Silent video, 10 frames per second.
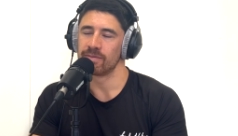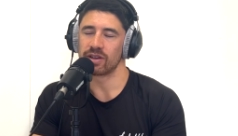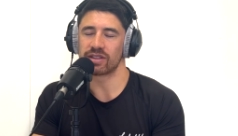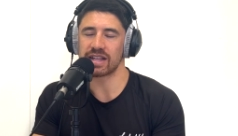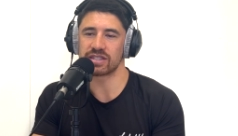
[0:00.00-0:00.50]

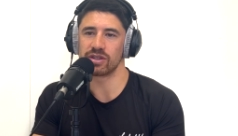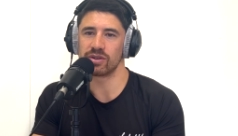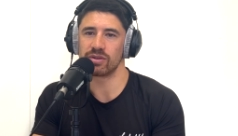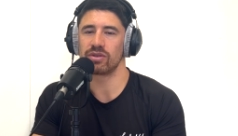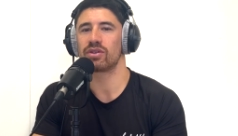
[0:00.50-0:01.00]
Look, that's
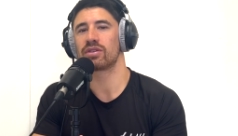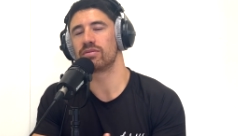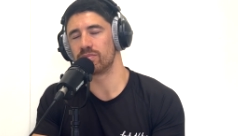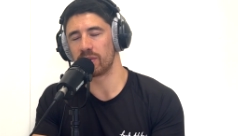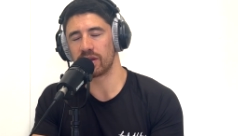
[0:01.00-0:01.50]
you. You
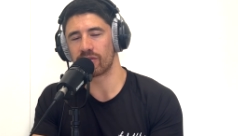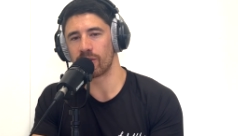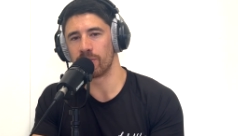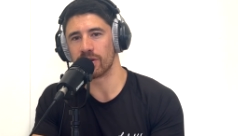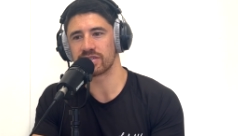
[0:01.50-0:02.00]
can be your
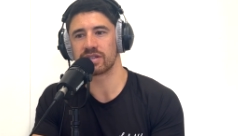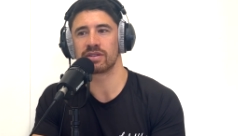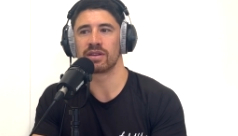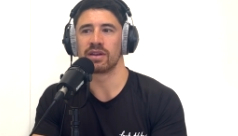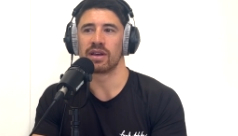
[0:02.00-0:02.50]
own
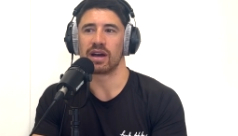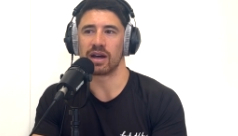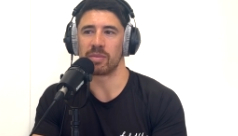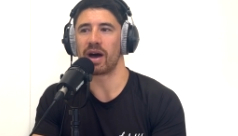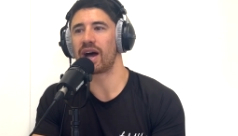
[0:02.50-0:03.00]
person.
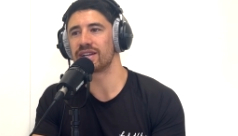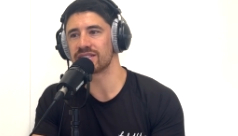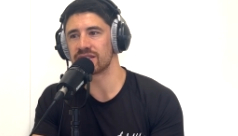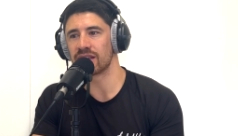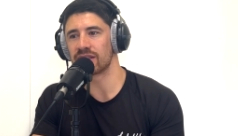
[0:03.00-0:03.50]
Uh, but I
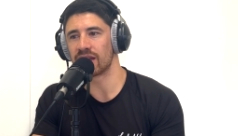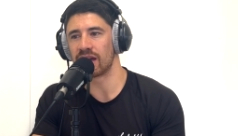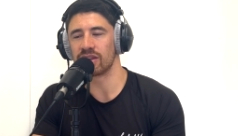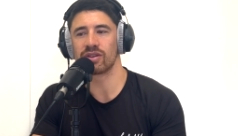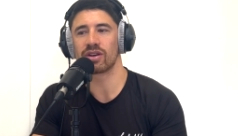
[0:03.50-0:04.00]
just think
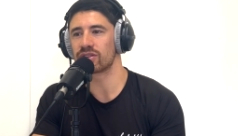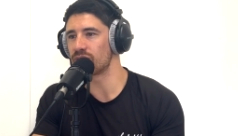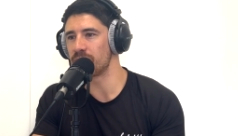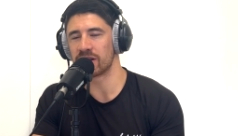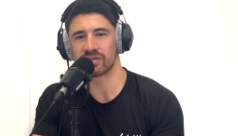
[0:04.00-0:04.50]
that you're not
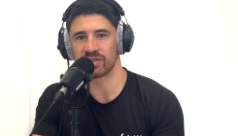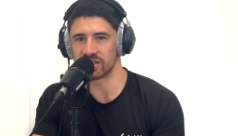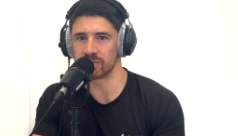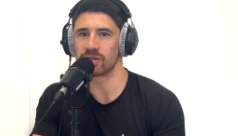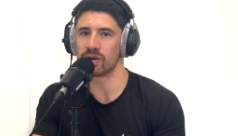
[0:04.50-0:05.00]
doing much for the
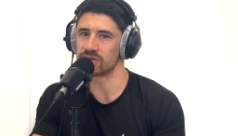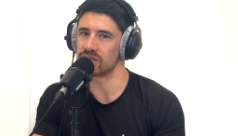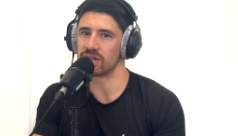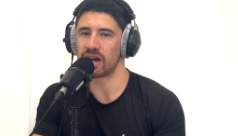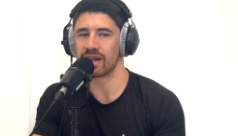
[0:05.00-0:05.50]
gym
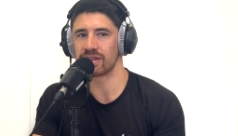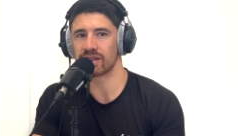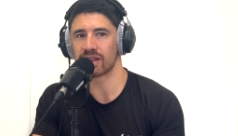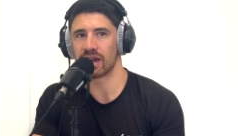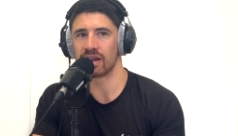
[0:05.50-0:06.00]
culture. I
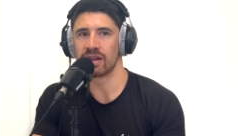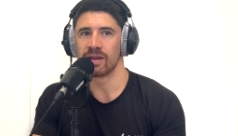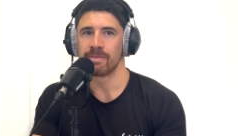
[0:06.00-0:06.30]
think that